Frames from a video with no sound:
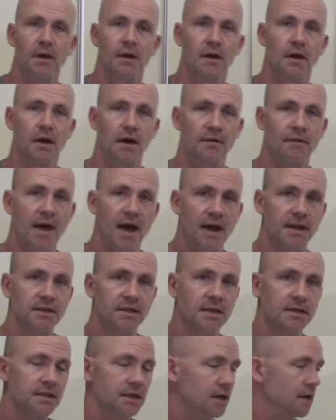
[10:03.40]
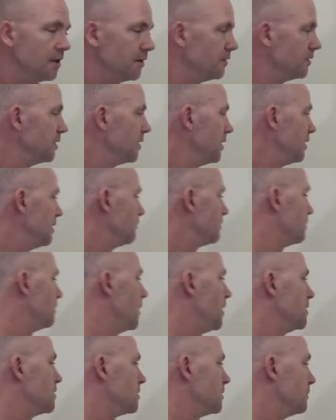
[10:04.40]
accessing and learning the
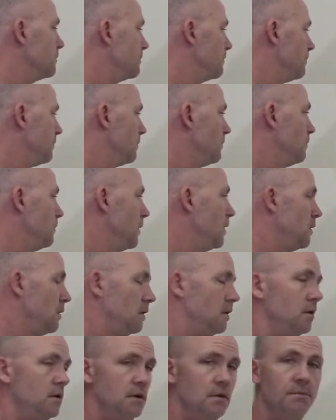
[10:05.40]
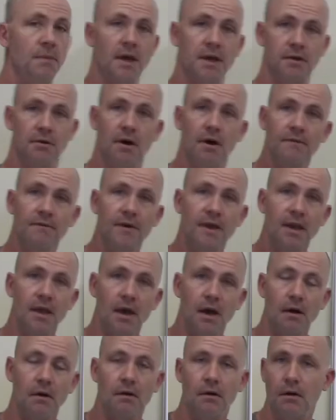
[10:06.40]
information. You can make your own
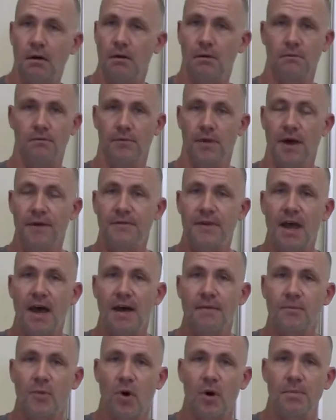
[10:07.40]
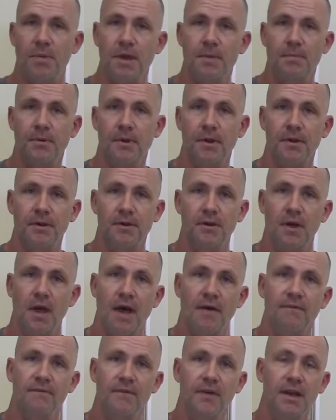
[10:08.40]
video. Love to have more people
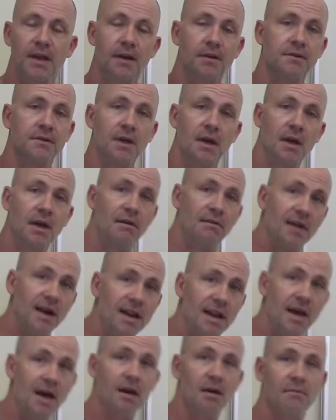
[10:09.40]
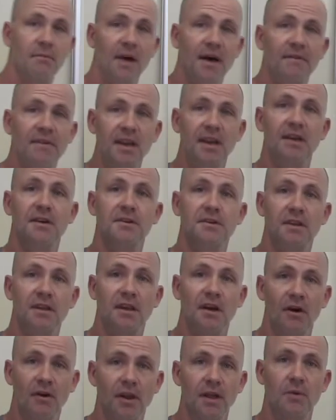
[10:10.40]
having videos. Right now, my videos are
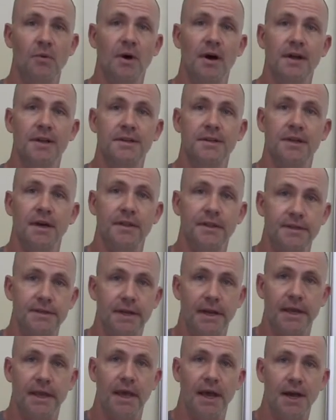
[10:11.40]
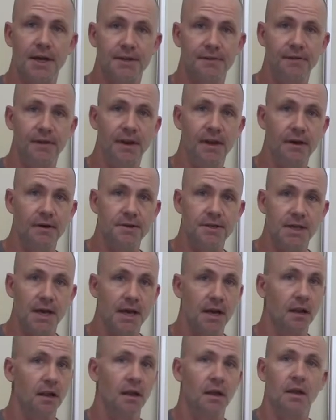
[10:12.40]
the only ones on the ZenCash video
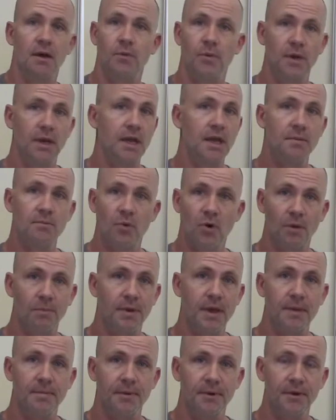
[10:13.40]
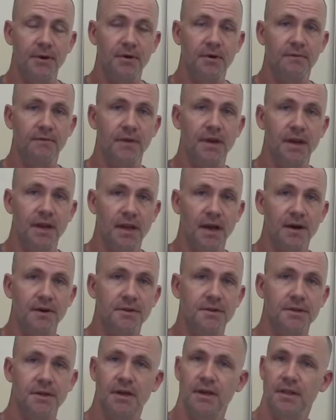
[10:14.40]
channel. We need more people doing
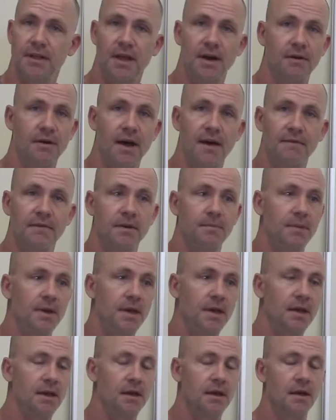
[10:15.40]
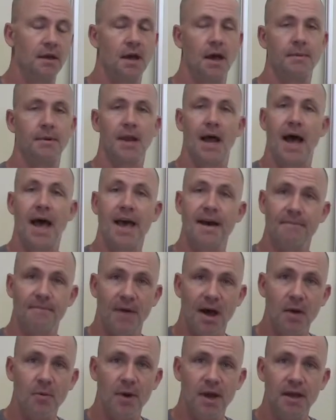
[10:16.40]
videos, and they don't have to be, I mean, I have
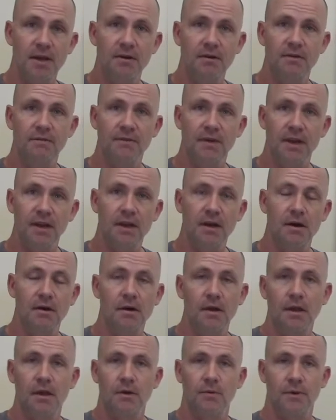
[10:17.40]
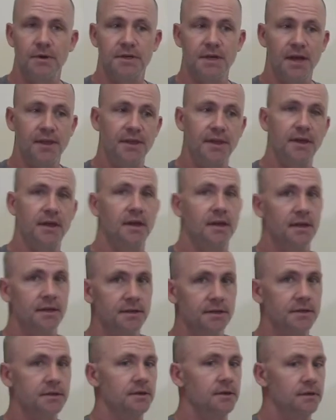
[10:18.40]
my way of doing video, which I think
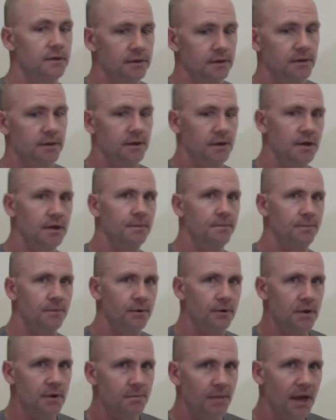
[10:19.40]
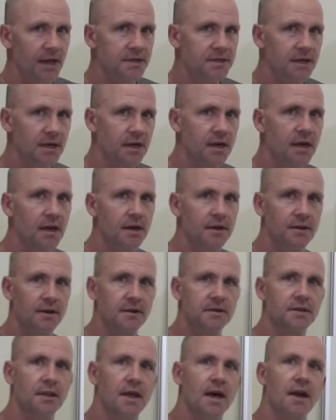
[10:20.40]
is, you know, pretty basic.
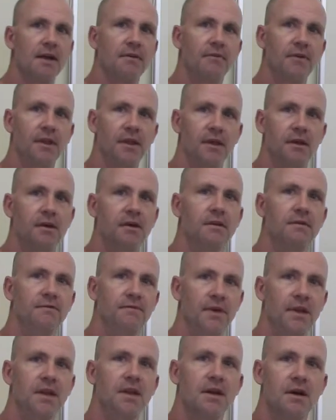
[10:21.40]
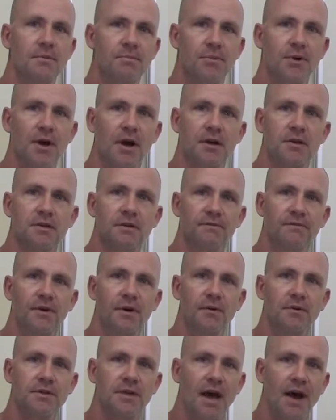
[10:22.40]
There's a lot of really good video production
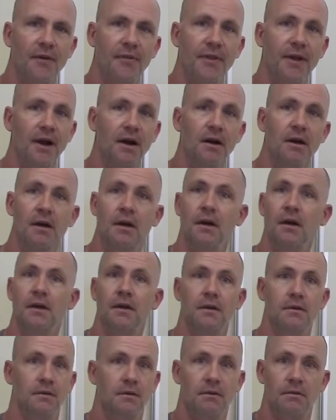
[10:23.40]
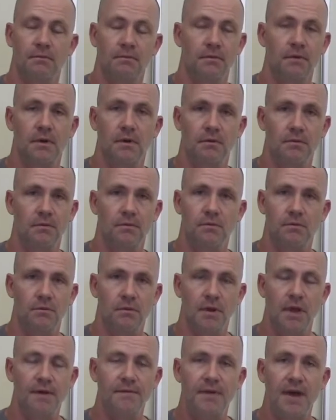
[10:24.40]
folks out there.
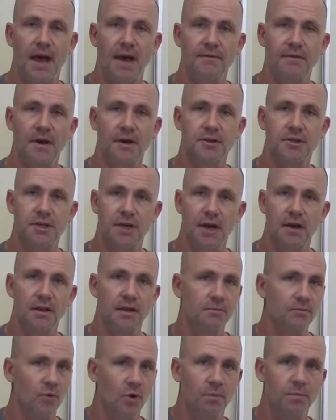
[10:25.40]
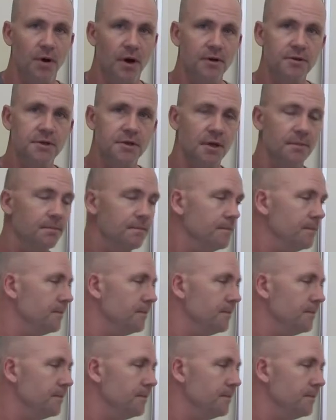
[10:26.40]
Love to have y'all share them. We'll post them.